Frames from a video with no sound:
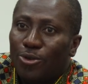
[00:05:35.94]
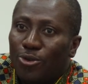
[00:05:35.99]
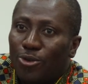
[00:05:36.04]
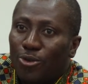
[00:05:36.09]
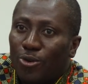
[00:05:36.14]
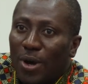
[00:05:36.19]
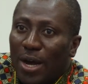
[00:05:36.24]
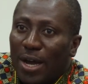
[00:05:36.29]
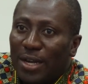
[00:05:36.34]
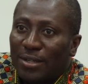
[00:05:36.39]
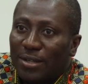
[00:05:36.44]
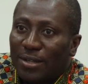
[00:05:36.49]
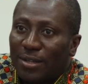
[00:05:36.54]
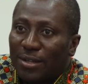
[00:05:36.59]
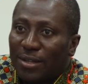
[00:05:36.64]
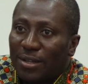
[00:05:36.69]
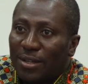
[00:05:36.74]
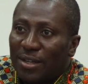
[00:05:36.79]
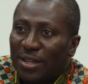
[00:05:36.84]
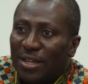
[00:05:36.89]
you had
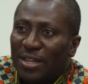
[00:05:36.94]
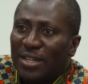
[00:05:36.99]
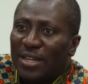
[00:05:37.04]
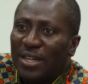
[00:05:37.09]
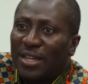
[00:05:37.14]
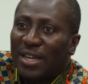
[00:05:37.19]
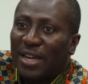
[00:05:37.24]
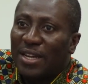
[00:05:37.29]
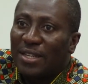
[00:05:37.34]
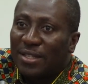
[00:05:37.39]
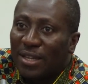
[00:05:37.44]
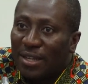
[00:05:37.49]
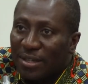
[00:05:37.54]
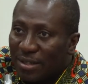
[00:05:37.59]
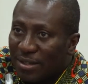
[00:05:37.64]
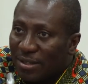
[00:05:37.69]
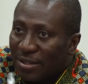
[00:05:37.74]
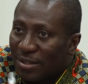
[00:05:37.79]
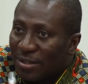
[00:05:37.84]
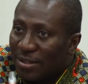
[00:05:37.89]

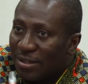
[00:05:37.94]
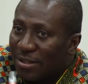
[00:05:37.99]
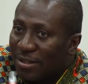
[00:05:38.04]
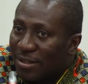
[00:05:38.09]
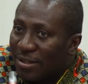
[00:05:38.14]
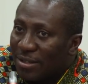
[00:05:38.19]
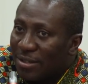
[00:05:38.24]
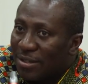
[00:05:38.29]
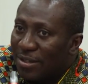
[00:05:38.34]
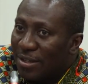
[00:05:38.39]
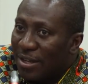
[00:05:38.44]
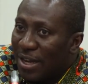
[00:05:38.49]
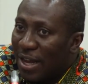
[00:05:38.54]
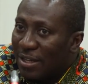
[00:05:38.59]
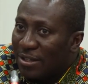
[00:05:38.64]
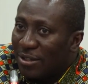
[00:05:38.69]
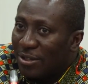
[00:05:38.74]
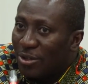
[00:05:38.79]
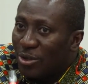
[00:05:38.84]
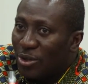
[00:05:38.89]
indicated
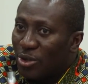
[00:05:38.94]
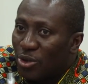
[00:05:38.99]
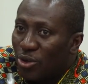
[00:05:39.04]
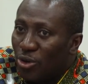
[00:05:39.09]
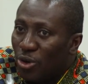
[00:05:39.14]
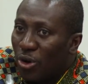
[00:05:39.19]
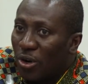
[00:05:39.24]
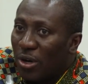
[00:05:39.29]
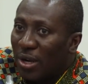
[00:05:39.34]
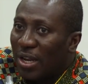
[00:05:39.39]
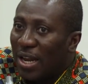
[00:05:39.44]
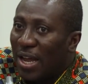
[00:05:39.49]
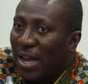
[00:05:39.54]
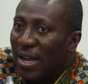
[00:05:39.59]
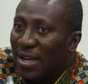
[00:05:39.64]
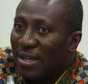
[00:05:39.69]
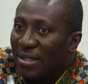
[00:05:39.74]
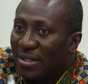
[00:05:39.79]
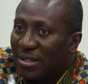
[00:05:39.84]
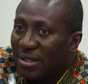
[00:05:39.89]
that your
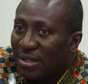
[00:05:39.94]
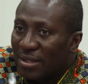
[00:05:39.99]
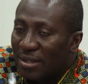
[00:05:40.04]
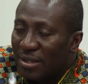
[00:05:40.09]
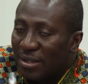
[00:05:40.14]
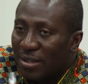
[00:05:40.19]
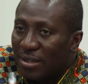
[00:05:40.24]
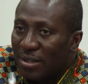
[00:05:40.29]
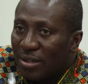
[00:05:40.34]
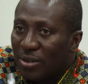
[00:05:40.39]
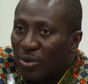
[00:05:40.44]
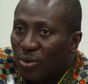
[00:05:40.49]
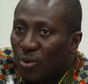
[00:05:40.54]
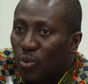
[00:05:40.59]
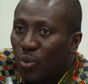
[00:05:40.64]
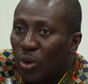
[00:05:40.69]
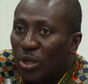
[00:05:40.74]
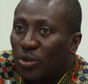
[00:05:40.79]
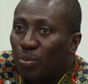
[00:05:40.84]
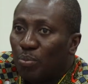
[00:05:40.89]
client
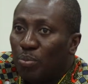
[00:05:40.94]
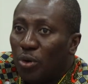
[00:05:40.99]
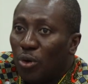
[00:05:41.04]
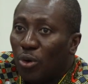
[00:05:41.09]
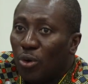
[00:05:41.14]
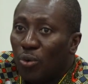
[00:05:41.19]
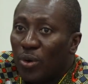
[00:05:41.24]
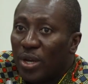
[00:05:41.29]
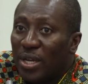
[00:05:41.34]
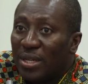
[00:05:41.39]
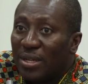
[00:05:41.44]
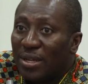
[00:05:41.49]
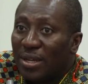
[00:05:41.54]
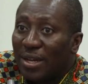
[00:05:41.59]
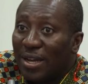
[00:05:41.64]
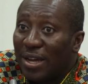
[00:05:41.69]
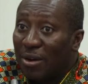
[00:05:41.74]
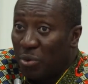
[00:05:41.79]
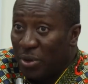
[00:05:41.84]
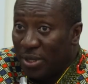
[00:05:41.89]
was blowing
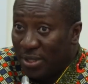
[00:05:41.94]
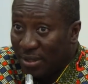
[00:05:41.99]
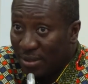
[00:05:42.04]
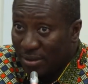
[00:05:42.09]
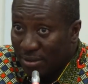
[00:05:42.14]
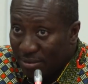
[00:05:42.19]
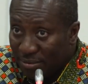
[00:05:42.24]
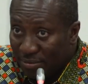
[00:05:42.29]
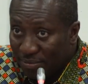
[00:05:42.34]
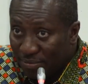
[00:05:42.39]
a whistle.